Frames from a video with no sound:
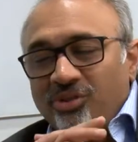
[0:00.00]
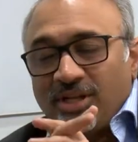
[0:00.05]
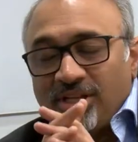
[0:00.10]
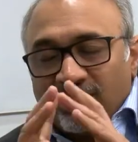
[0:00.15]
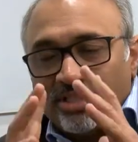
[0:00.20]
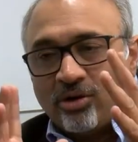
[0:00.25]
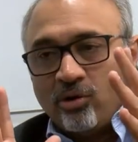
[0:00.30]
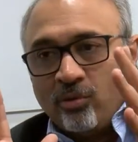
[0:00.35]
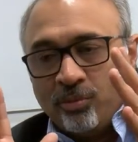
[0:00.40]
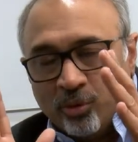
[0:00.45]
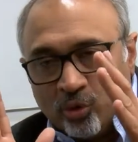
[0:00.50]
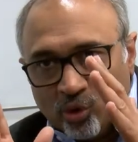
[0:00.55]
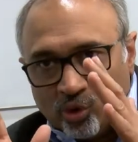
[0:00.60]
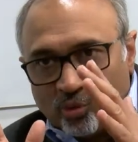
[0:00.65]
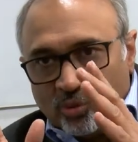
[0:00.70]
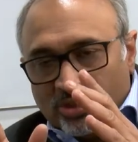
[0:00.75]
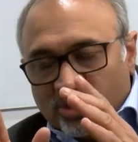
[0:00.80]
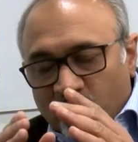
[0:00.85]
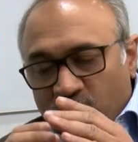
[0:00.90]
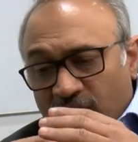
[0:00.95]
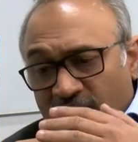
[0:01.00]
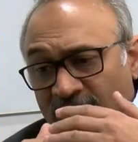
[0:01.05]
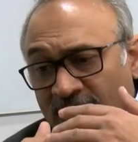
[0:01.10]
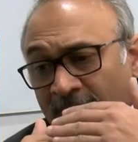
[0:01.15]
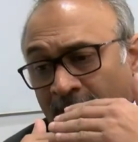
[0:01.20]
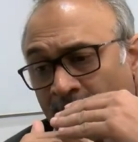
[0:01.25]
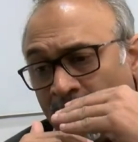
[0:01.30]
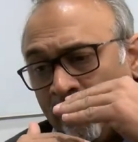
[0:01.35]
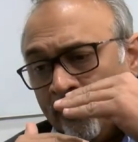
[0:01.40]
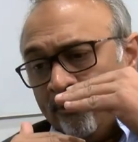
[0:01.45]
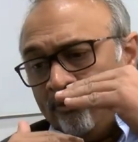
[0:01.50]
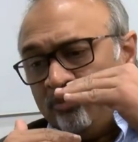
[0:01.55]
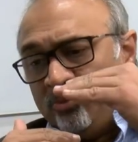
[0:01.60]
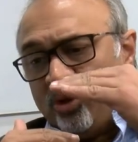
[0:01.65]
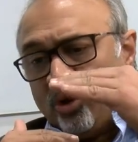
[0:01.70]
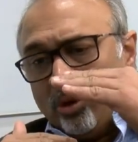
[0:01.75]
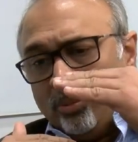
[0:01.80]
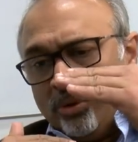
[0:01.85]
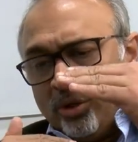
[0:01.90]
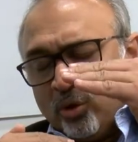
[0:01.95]
that's how OpenCourseWare is created.
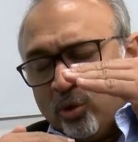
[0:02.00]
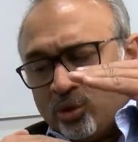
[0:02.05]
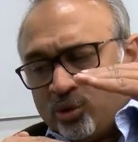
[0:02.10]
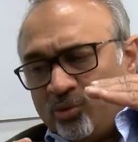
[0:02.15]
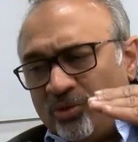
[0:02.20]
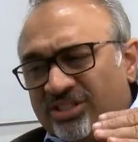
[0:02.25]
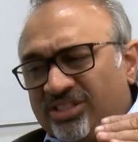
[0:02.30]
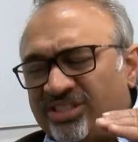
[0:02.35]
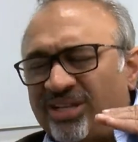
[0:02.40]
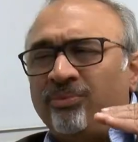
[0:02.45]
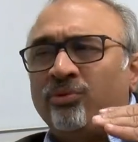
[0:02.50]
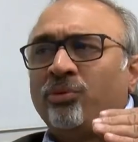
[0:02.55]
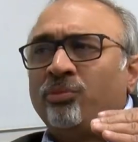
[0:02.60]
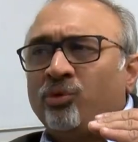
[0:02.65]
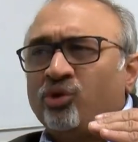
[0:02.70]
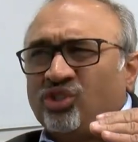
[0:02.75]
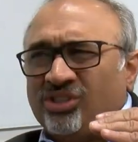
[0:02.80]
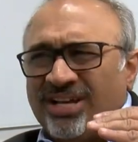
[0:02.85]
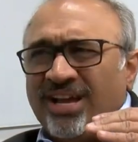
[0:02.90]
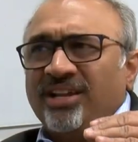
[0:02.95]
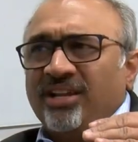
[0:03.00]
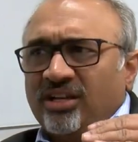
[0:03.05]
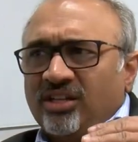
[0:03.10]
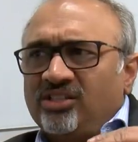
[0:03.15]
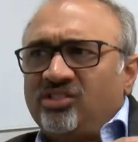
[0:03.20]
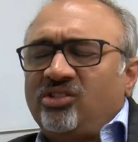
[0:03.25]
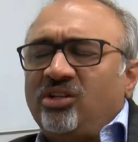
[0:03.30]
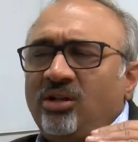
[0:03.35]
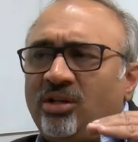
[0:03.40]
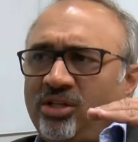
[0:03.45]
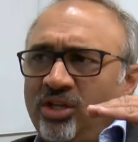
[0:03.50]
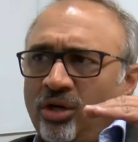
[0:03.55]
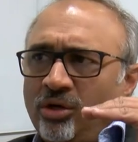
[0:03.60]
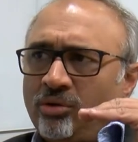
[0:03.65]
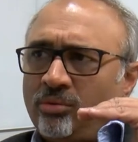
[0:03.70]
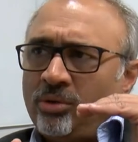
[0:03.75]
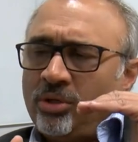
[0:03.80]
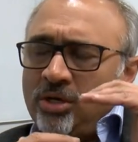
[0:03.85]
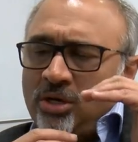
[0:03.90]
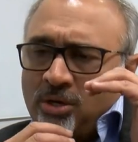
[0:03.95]
The OpenCourseWare is somewhat more static. It's
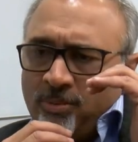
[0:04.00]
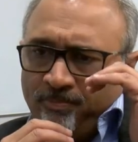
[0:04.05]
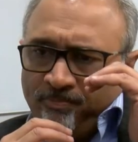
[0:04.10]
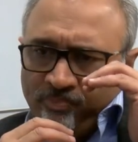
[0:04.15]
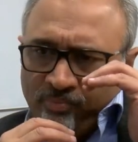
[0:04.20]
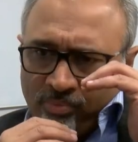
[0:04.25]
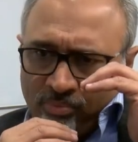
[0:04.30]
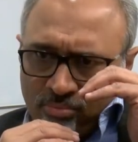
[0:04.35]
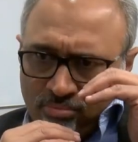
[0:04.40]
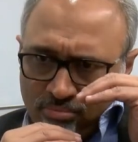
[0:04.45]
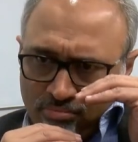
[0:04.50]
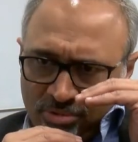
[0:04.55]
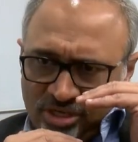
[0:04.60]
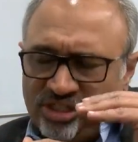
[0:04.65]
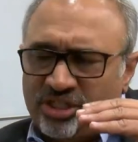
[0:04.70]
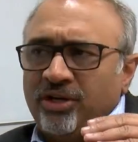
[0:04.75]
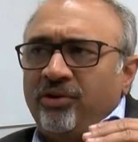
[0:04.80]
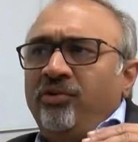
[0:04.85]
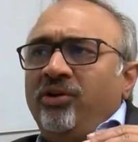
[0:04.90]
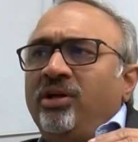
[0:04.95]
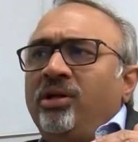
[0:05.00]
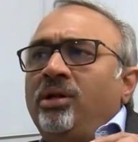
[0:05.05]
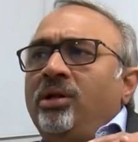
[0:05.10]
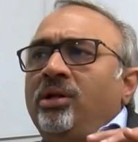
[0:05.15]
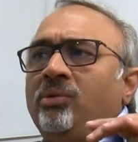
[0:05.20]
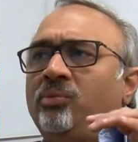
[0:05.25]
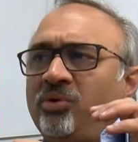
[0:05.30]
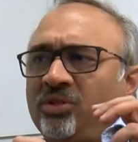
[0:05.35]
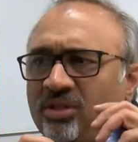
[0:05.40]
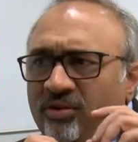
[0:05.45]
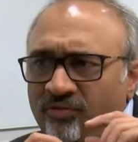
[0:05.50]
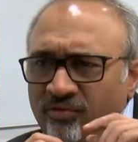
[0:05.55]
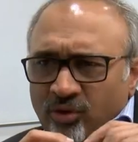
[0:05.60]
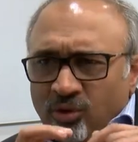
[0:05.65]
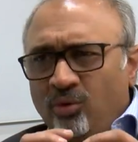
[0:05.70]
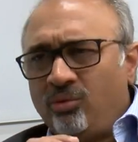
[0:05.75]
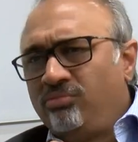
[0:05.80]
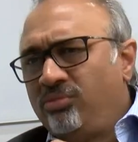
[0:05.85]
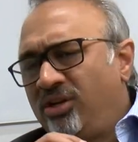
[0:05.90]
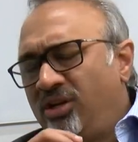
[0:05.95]
still material with a
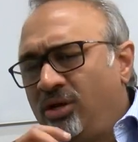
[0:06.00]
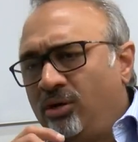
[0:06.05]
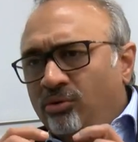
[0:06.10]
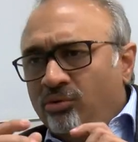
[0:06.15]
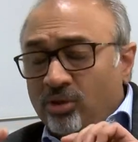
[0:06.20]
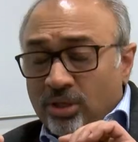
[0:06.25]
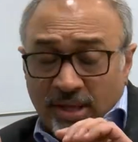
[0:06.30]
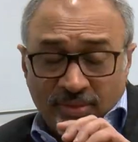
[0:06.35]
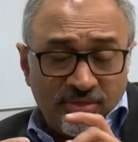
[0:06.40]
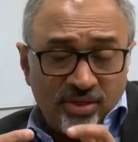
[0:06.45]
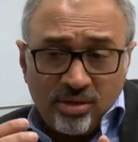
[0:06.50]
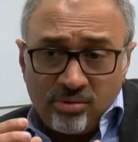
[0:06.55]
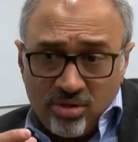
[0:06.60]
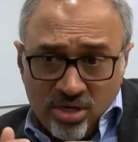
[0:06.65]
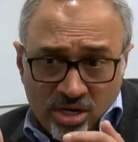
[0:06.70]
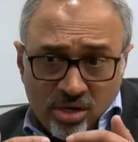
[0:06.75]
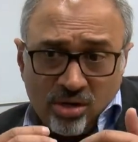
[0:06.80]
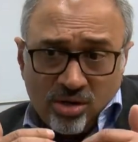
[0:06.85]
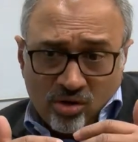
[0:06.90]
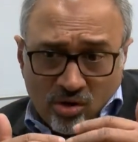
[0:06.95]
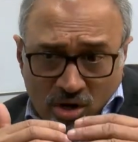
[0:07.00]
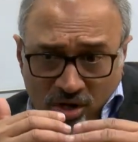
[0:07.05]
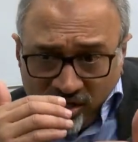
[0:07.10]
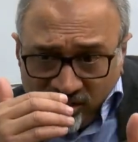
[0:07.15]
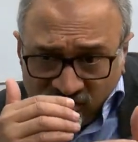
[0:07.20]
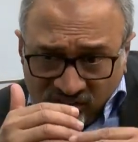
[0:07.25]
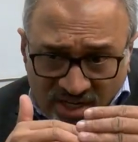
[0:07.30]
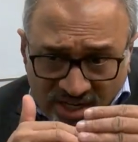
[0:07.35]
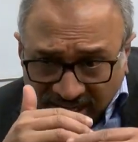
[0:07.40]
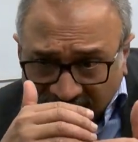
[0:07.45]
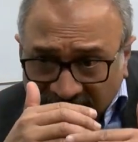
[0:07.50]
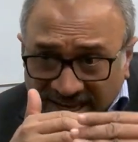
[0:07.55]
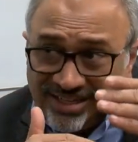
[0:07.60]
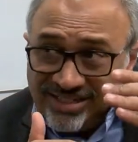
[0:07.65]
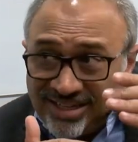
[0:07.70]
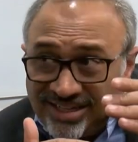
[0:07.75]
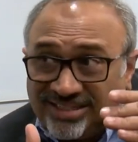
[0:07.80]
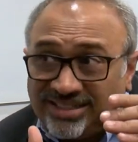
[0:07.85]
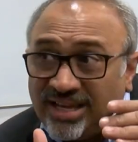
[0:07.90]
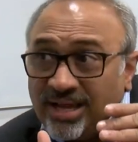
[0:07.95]
few it started getting
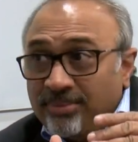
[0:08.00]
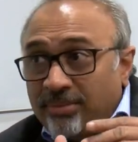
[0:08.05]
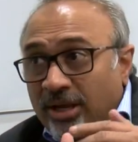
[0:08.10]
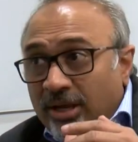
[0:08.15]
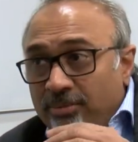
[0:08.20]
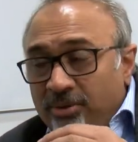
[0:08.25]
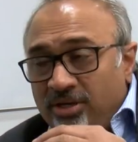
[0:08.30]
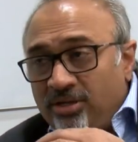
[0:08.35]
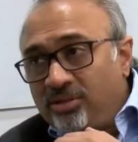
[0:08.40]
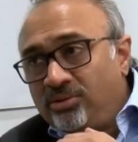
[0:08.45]
dynamic. But in